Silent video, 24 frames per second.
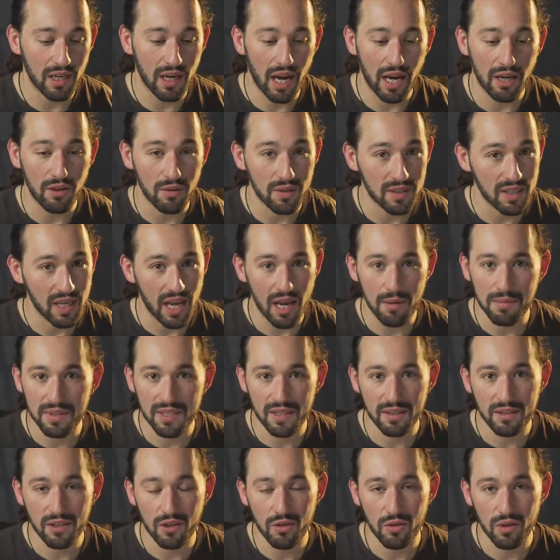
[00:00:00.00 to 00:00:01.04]
I used the
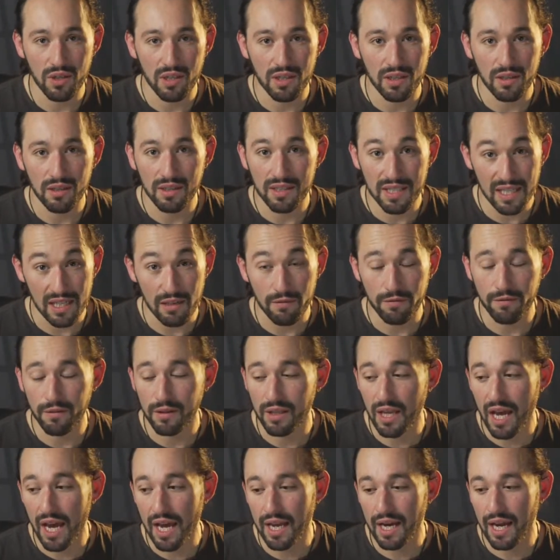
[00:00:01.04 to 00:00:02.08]
M600D for
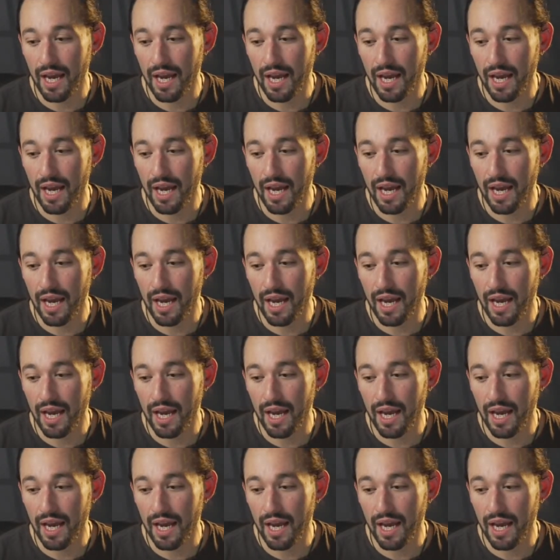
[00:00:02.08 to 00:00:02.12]
that,